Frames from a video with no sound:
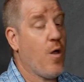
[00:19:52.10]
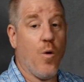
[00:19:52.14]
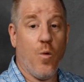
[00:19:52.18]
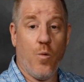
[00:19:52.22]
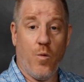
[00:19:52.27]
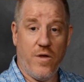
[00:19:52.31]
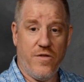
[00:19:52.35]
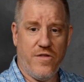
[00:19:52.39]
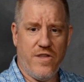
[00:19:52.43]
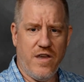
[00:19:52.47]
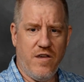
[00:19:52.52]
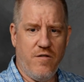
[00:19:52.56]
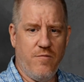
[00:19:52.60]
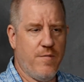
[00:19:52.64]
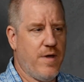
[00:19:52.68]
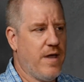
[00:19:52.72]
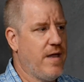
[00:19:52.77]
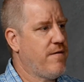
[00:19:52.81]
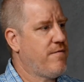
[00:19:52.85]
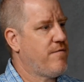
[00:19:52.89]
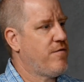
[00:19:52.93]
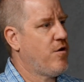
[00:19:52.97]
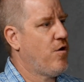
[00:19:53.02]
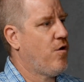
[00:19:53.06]
One thing you may
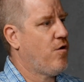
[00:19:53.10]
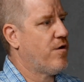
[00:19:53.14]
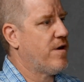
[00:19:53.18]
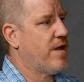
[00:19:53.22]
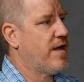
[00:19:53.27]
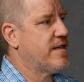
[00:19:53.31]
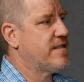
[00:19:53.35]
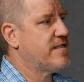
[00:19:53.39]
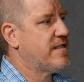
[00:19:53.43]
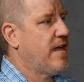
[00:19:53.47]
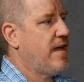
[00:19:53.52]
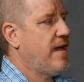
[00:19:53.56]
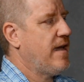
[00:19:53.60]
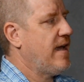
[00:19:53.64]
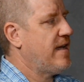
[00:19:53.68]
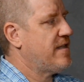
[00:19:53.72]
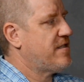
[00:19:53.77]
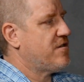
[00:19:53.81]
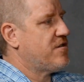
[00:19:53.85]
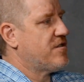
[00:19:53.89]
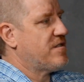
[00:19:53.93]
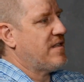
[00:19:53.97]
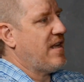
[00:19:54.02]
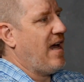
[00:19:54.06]
have noticed
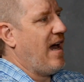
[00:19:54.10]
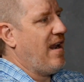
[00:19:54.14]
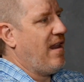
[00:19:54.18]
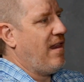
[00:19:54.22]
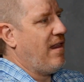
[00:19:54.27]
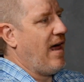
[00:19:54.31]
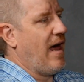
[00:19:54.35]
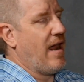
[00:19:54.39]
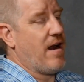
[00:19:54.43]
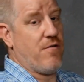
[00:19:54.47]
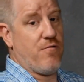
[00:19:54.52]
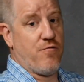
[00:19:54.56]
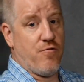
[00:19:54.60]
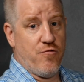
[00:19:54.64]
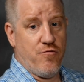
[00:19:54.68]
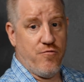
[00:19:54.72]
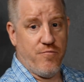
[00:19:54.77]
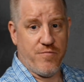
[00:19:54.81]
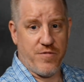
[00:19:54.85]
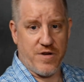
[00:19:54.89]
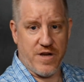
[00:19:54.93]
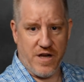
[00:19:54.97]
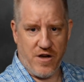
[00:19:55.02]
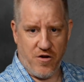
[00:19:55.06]
is there's not a lot of
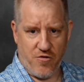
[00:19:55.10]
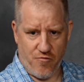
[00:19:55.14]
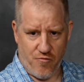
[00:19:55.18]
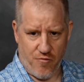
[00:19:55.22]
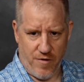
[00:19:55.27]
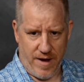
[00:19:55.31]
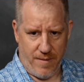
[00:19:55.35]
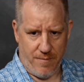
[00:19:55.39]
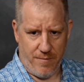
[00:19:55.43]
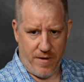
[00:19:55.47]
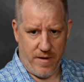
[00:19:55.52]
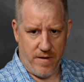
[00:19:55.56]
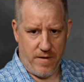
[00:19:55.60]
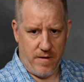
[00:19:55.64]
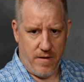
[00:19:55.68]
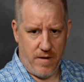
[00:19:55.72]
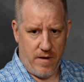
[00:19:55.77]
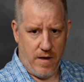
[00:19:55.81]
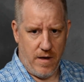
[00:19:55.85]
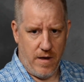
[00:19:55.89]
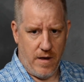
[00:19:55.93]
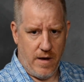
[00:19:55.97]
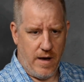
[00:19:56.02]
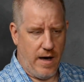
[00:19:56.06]
room to grip
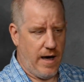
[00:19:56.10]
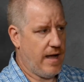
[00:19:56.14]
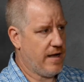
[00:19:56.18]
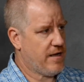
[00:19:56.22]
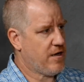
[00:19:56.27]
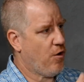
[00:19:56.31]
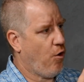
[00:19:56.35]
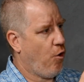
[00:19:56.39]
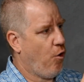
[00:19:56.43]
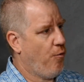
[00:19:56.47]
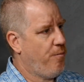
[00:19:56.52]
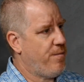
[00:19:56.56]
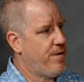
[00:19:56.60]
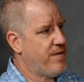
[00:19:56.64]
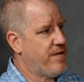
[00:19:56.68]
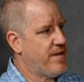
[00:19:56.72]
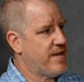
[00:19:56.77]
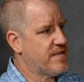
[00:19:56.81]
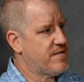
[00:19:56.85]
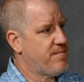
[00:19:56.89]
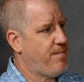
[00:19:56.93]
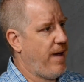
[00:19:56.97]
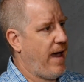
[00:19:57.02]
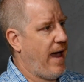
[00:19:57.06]
to open
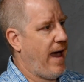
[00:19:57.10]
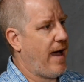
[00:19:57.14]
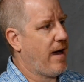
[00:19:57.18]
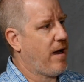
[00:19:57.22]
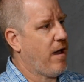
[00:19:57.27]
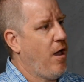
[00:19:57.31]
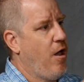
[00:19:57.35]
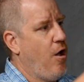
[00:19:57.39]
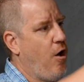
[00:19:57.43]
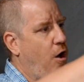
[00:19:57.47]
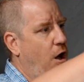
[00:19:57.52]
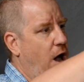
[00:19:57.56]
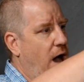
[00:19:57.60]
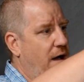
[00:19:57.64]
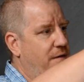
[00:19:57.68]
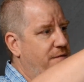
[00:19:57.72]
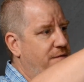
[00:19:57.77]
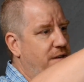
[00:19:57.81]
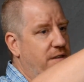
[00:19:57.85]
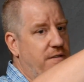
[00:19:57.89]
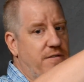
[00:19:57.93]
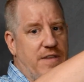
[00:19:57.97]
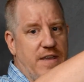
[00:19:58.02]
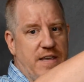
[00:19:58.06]
this back.
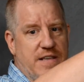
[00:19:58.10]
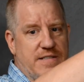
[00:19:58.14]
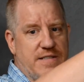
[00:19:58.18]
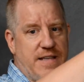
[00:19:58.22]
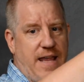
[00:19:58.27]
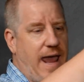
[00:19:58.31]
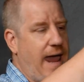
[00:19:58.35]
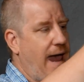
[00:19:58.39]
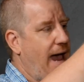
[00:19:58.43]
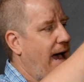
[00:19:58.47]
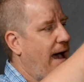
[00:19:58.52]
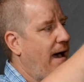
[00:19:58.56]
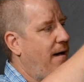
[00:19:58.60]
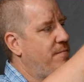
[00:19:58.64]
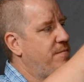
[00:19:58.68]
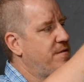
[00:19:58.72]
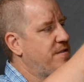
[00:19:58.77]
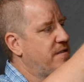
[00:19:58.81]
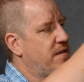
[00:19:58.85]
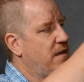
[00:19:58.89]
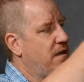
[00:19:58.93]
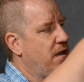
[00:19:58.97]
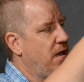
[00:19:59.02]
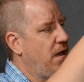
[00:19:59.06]
Often these
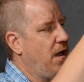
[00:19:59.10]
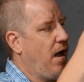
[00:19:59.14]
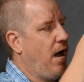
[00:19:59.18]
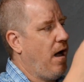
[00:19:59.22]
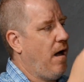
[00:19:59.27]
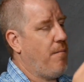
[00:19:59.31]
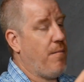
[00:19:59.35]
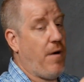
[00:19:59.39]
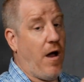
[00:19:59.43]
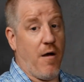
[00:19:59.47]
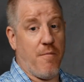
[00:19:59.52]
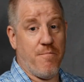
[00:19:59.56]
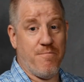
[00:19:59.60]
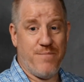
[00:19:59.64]
tabs are